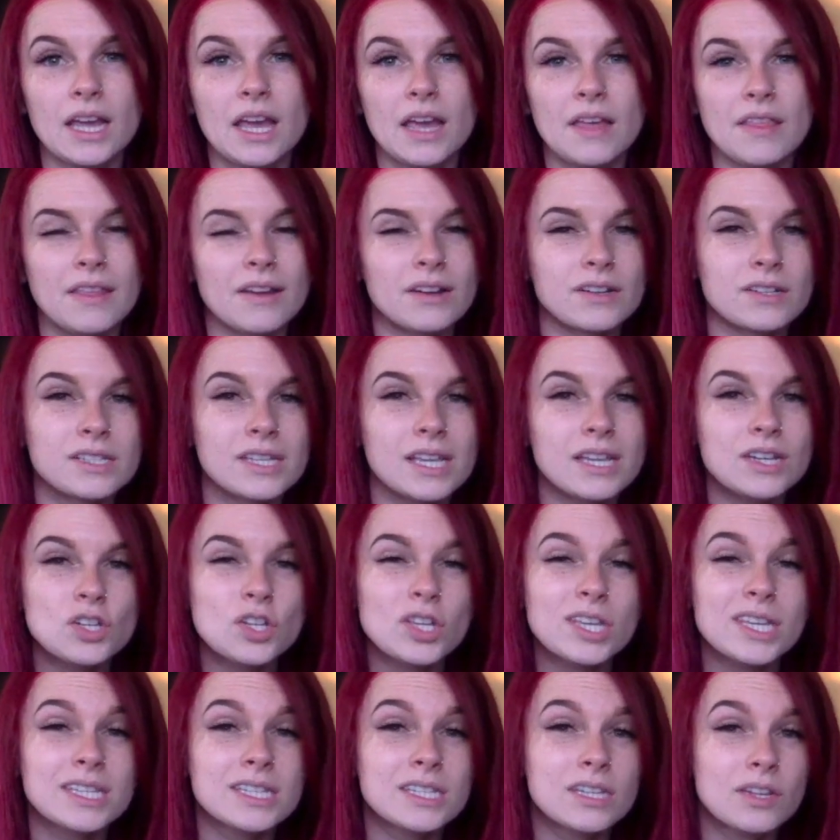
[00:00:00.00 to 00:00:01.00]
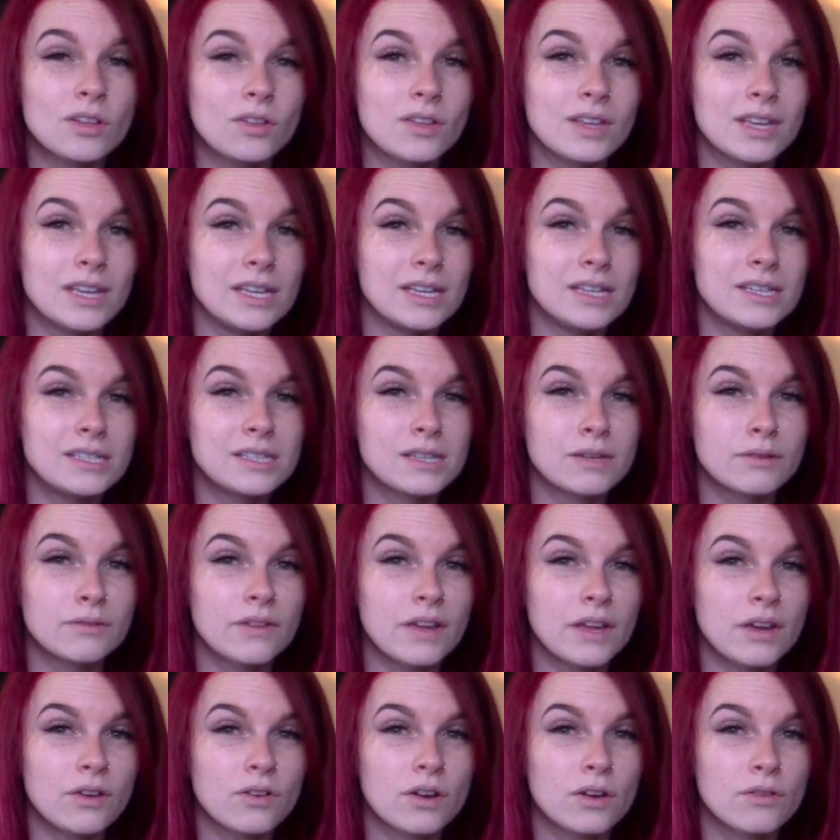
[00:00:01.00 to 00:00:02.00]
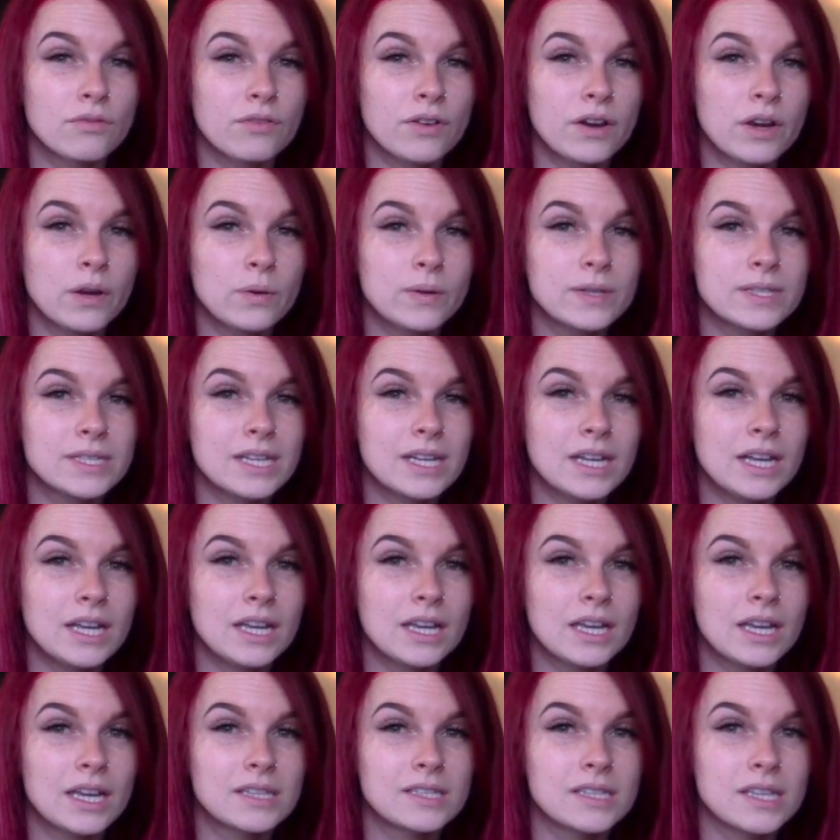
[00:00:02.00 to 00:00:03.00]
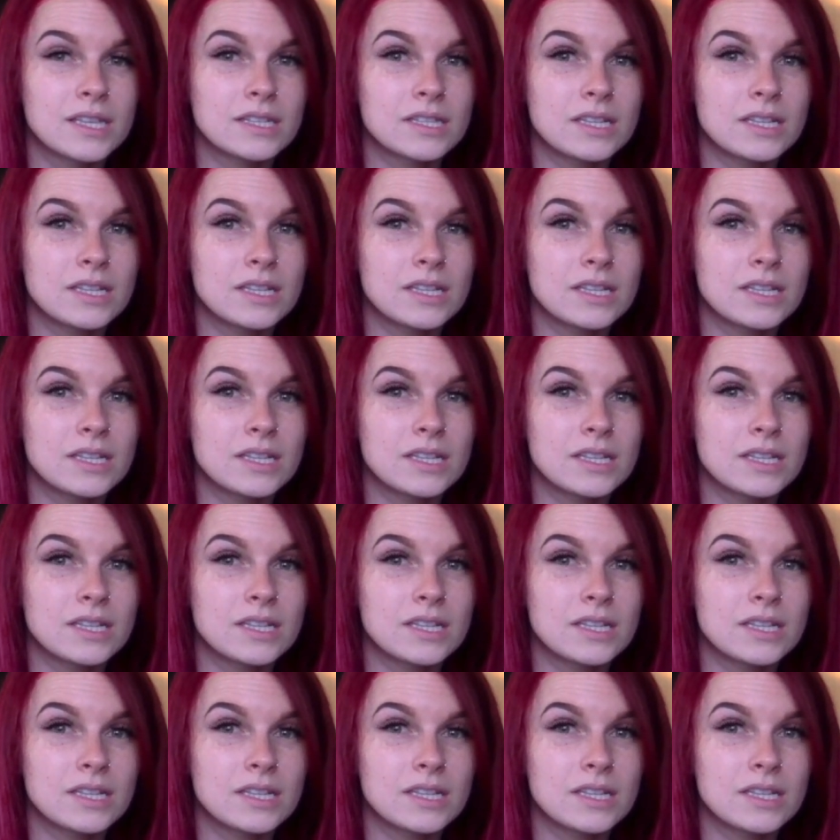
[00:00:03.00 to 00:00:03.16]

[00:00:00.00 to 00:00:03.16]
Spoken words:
And there essentially still is a fragrance in it, because